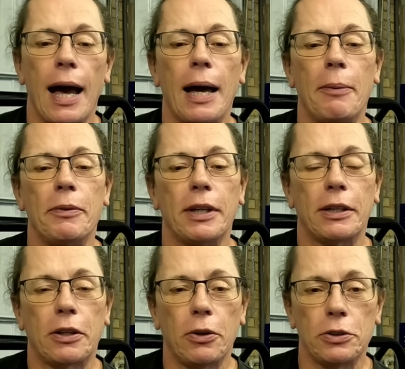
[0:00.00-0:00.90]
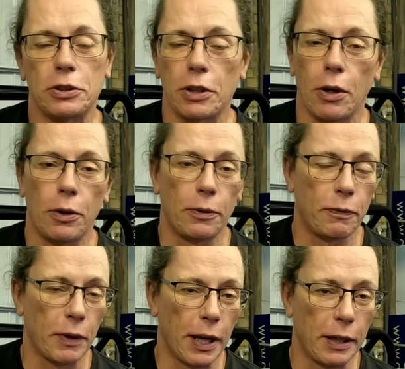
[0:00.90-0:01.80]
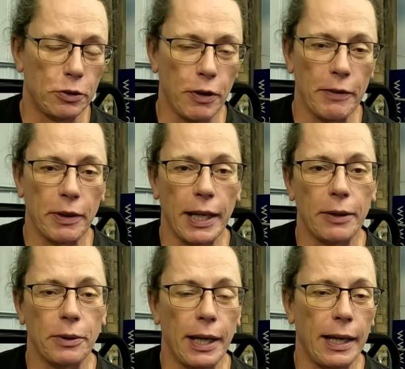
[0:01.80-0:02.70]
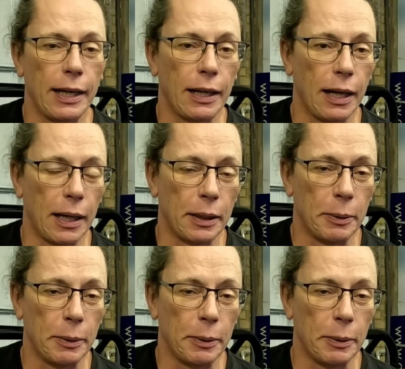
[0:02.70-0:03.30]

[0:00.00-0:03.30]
The costs of travel out there,